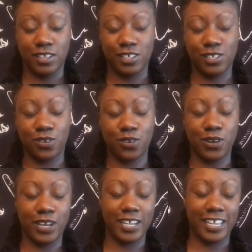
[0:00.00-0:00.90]

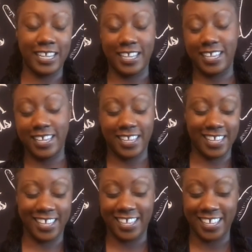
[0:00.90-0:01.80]

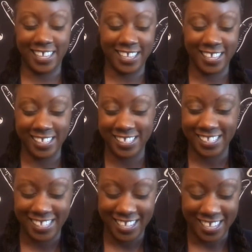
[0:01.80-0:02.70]
Taurus.
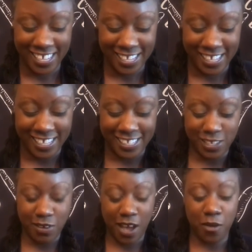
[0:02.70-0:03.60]
So
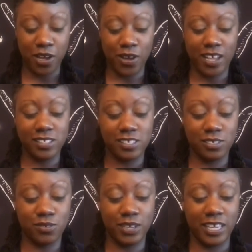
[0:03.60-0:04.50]
how are you guys
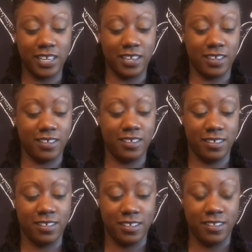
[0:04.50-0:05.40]
doing?
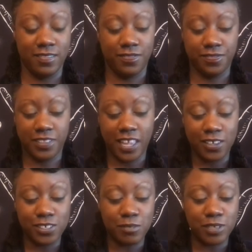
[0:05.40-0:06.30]
Thank you
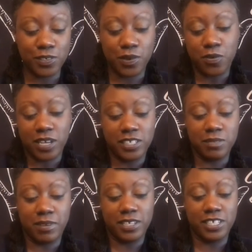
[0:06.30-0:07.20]
so much for watching
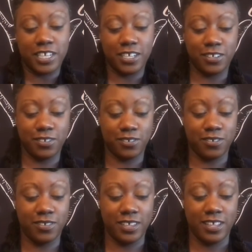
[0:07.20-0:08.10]
my channel.
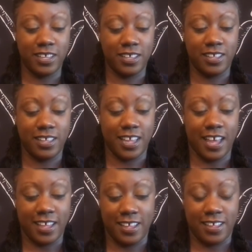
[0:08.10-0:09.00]

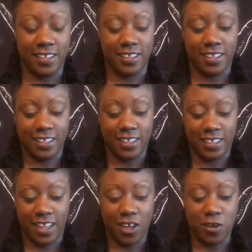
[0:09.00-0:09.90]

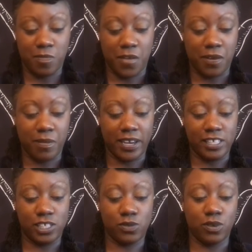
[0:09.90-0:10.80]
I hope everybody's
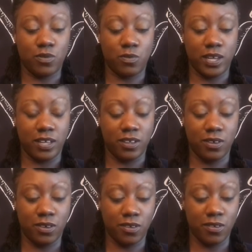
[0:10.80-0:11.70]
doing
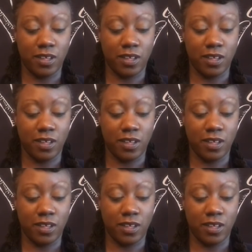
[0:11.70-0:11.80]
well.